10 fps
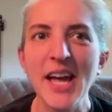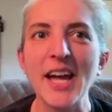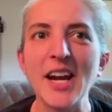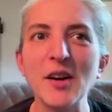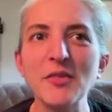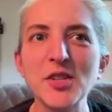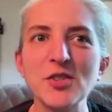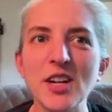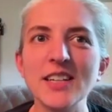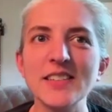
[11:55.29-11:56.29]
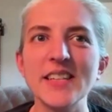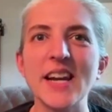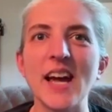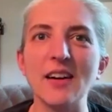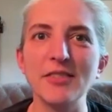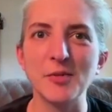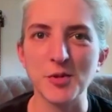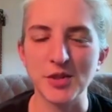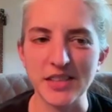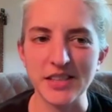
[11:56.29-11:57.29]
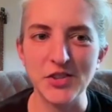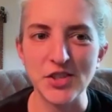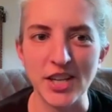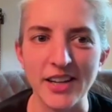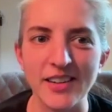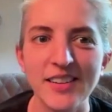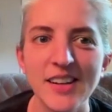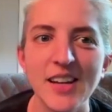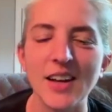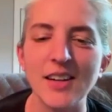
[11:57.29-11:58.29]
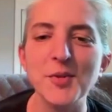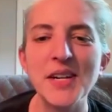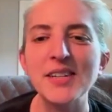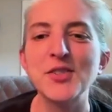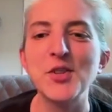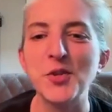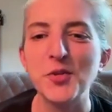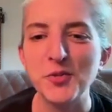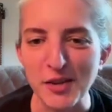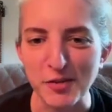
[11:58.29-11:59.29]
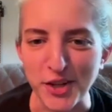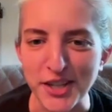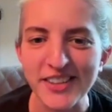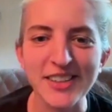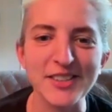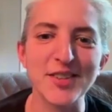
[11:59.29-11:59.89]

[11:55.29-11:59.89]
And of the tracks that haven't released yet, I don't want to ask you your favorite because